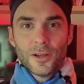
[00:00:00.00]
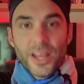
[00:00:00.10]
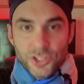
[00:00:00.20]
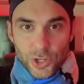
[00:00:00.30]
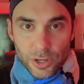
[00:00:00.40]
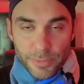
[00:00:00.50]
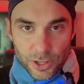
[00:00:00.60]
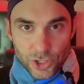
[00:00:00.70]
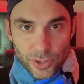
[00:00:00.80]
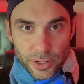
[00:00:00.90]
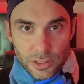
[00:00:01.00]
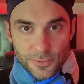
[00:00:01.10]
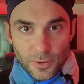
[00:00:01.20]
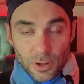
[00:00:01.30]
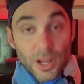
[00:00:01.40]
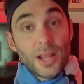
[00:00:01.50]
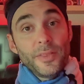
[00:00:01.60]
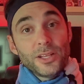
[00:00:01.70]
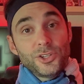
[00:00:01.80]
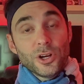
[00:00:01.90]
That's your administrator's fault.
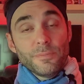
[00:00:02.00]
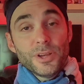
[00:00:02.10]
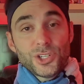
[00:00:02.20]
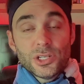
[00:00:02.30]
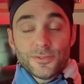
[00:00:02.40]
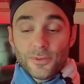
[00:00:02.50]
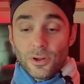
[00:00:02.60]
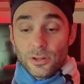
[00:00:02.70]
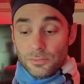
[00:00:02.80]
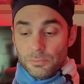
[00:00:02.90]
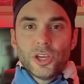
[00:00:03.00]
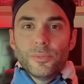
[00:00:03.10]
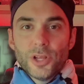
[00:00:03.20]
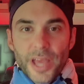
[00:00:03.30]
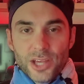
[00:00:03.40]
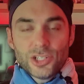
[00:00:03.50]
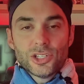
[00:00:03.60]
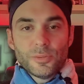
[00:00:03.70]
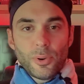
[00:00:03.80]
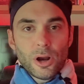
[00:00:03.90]
That's your admissions fault, the communications
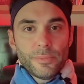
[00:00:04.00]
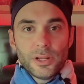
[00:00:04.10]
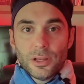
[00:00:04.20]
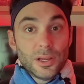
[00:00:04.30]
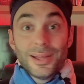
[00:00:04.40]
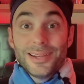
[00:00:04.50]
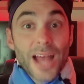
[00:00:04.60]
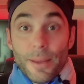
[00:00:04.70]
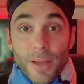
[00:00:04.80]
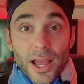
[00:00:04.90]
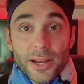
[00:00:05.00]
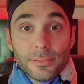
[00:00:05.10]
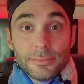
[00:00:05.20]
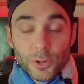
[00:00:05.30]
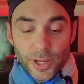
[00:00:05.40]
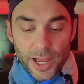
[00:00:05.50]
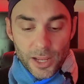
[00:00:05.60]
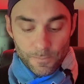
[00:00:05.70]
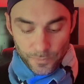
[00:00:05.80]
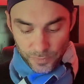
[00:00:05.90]
department, not mine, okay?
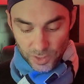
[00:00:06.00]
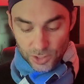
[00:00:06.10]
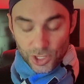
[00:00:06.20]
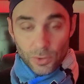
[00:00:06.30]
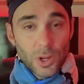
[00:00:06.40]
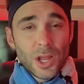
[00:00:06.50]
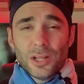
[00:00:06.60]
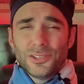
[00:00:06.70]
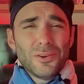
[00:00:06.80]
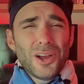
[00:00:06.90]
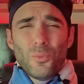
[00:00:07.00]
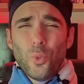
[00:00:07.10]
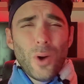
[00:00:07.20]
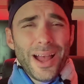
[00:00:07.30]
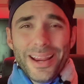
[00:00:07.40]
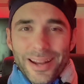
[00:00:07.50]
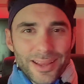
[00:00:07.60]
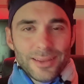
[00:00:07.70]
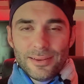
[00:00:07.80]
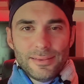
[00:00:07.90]
So don't come
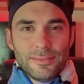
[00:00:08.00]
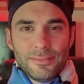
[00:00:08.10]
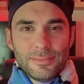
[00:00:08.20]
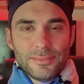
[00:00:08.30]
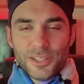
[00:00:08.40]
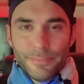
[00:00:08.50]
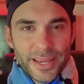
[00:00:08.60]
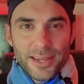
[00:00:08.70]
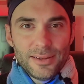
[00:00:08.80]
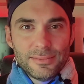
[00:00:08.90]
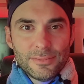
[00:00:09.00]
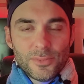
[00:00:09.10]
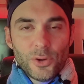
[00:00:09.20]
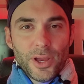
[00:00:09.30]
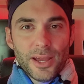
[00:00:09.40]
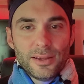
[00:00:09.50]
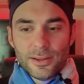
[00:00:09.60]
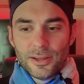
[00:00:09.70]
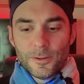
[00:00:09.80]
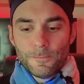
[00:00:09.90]
whining to me, okay?
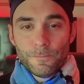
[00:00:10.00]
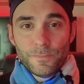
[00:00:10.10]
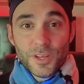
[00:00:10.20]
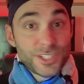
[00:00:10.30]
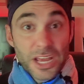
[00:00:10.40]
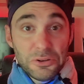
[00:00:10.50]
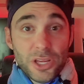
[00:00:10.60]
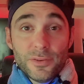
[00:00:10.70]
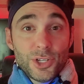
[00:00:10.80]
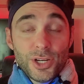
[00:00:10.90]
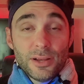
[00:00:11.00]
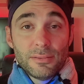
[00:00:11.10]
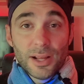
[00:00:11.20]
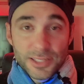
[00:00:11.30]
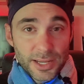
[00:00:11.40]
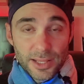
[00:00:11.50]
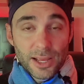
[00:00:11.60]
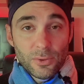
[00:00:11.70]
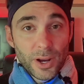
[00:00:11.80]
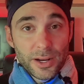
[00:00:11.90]
Because I don't give a shit. I'll tell you
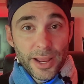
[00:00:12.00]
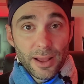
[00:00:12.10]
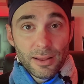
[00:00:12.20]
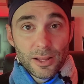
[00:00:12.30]
that right now.